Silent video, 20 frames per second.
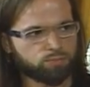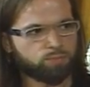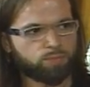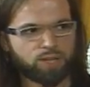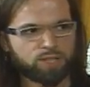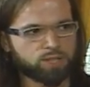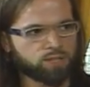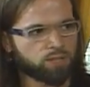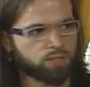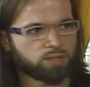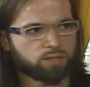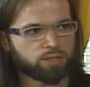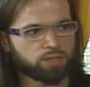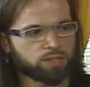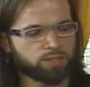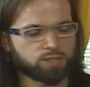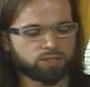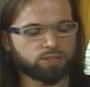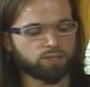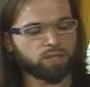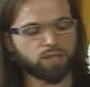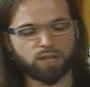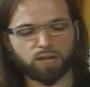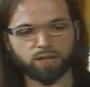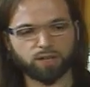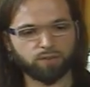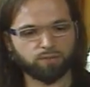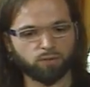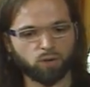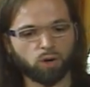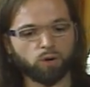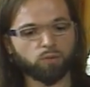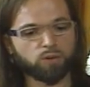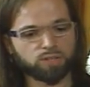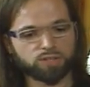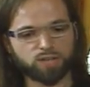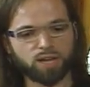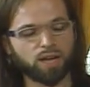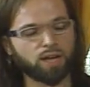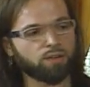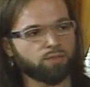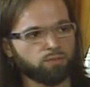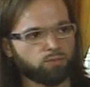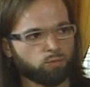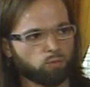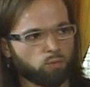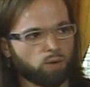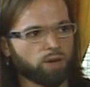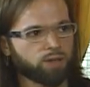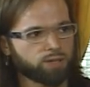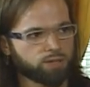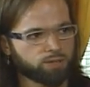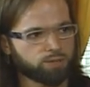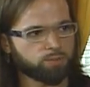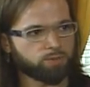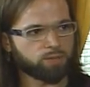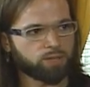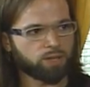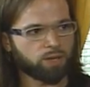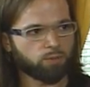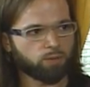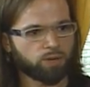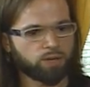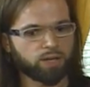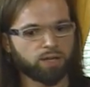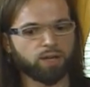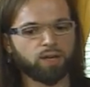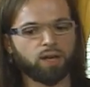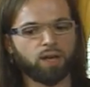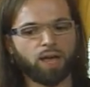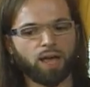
basically, I just kind of always have wanted to be that way,